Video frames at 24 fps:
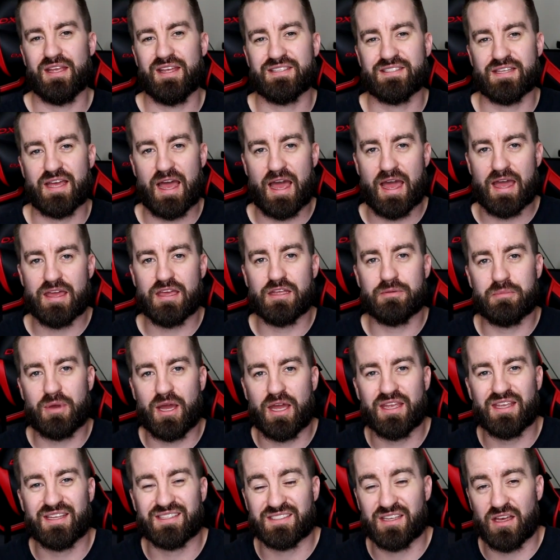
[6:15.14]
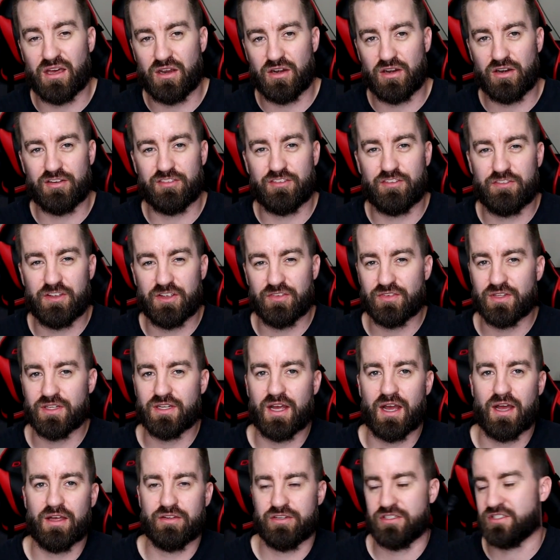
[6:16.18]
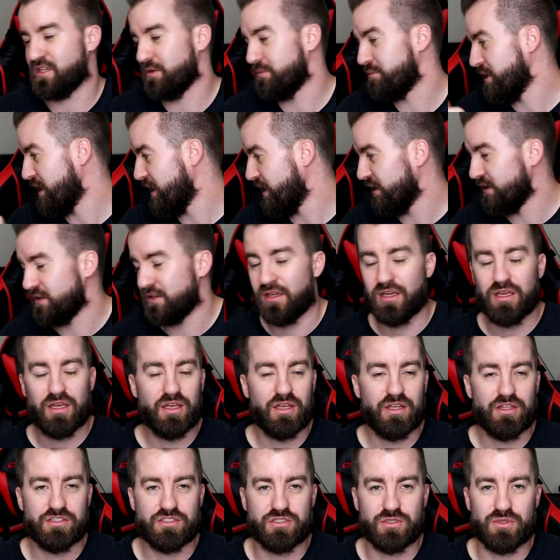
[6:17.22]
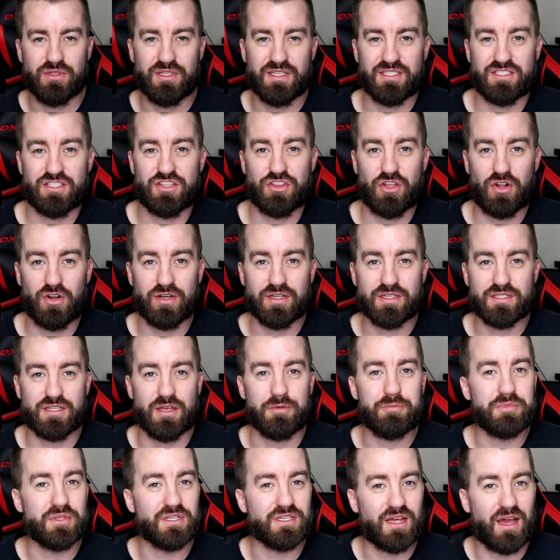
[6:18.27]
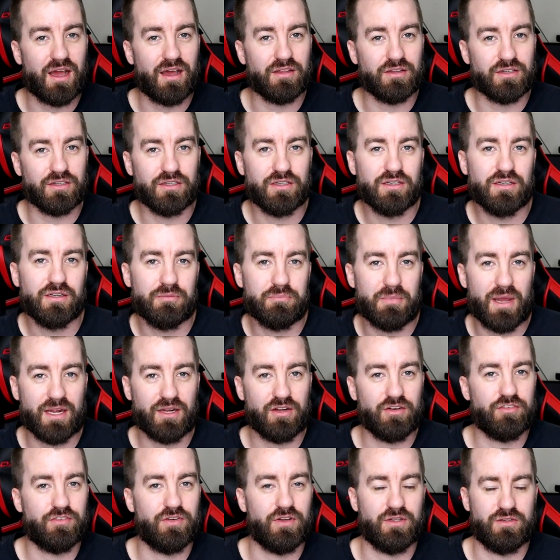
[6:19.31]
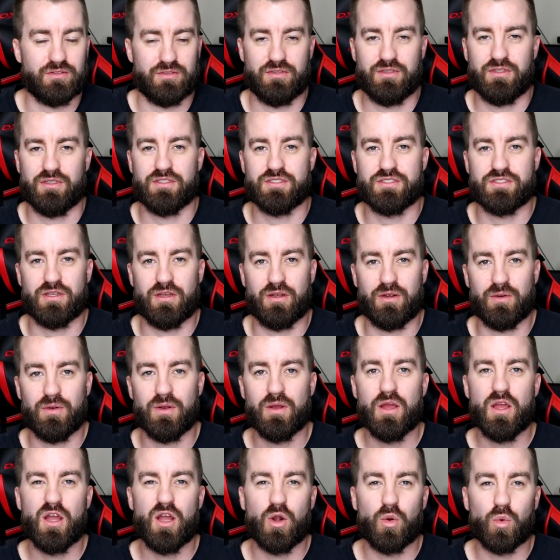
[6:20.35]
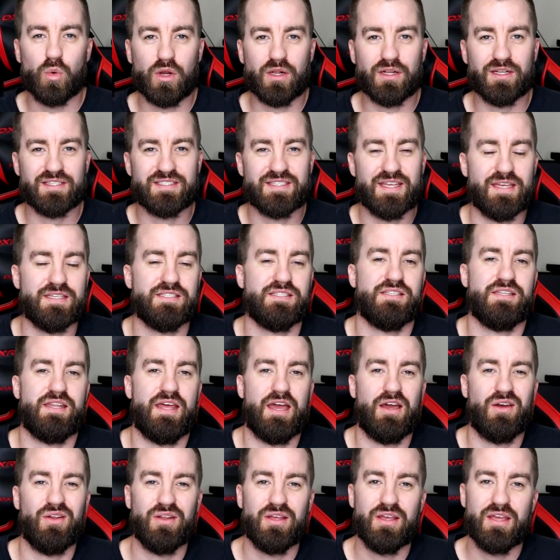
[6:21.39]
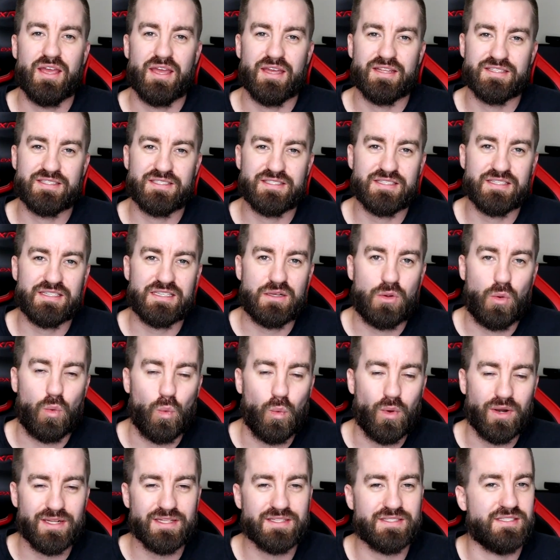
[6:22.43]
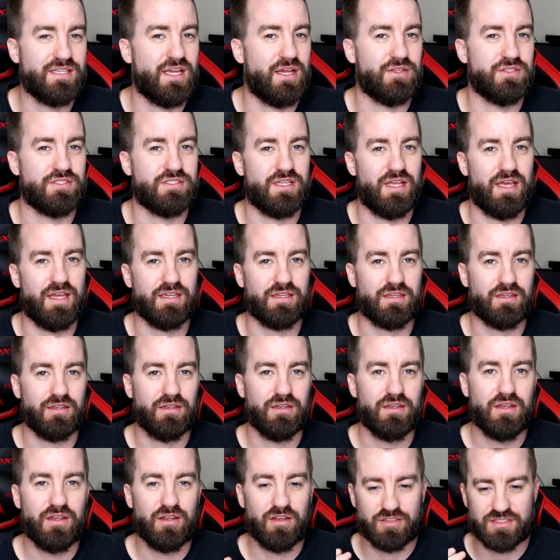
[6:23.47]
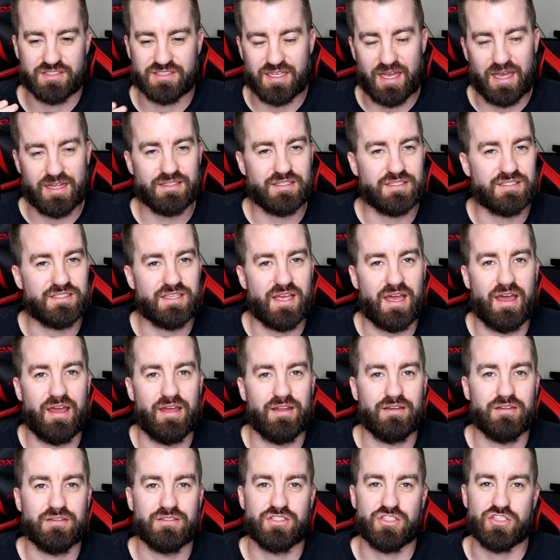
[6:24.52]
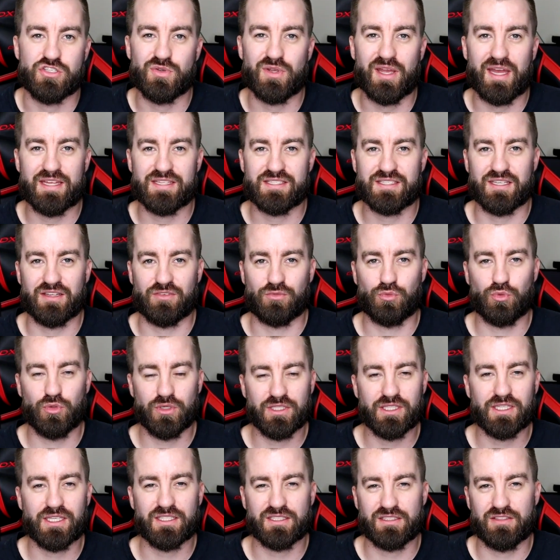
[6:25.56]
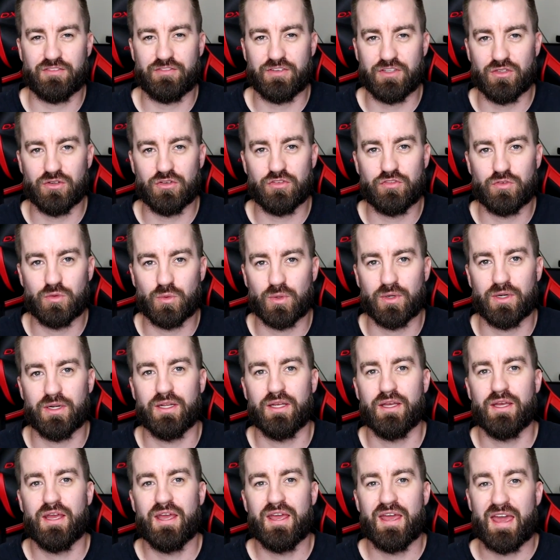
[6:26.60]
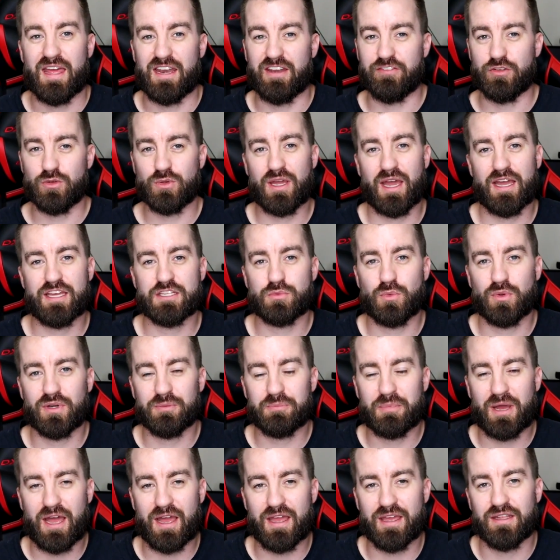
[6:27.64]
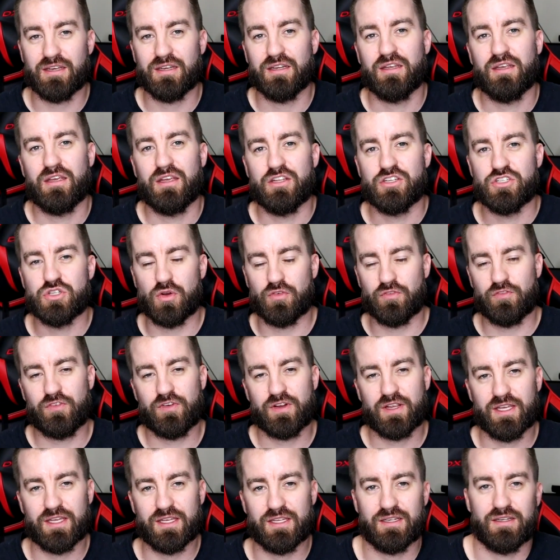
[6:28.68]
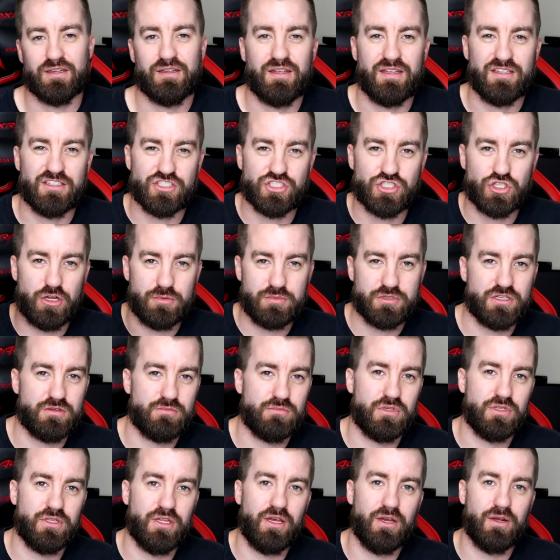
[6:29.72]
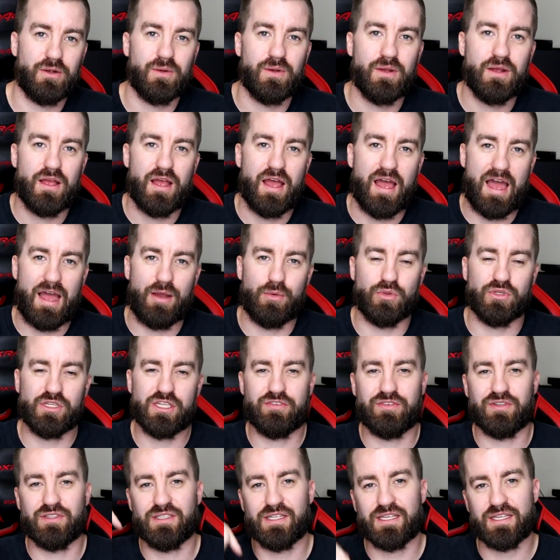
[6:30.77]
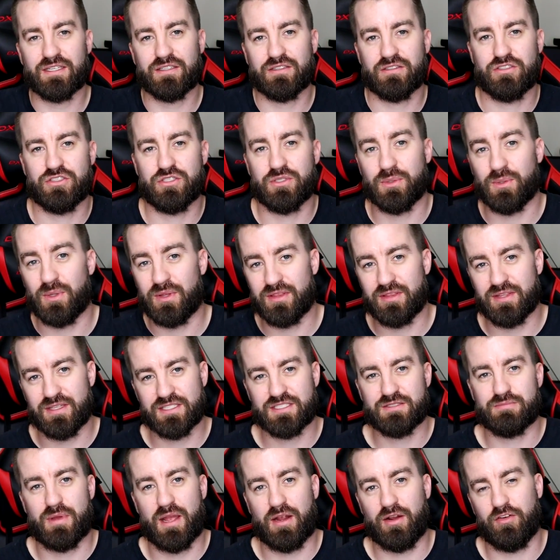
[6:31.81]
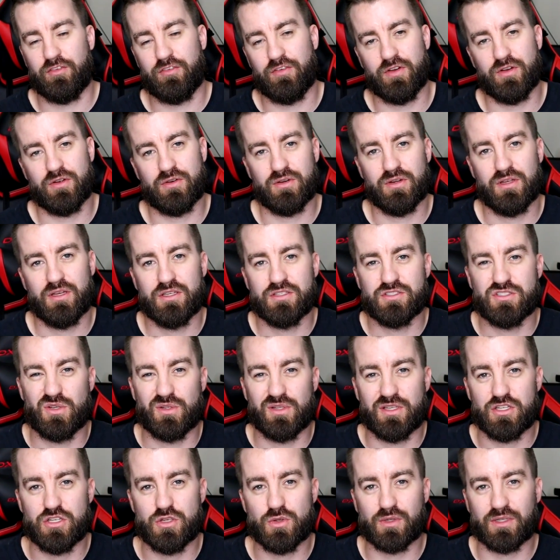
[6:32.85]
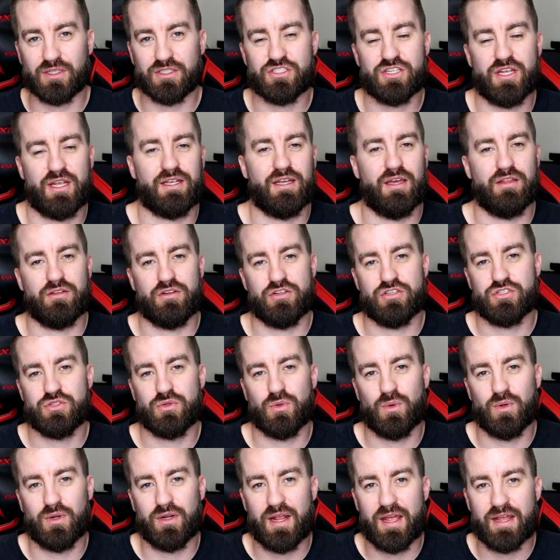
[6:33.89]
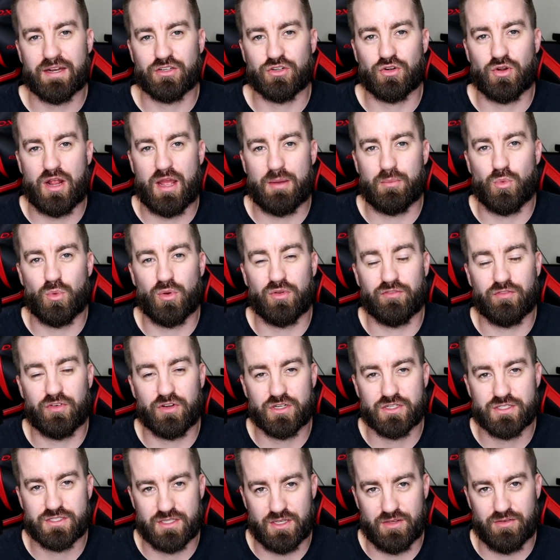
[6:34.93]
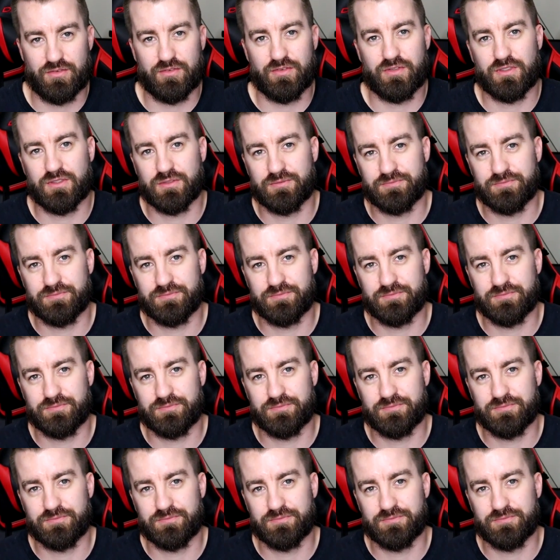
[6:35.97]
It's a high-end mic. It's $150 compared to this $30-something microphone. So we're going to test it out and see what it sounds like side to side so you guys can really get the feel for it. And if you guys want to buy it, don't forget in the description below I will leave a link to this microphone so that you can check out their store and grab one for yourself.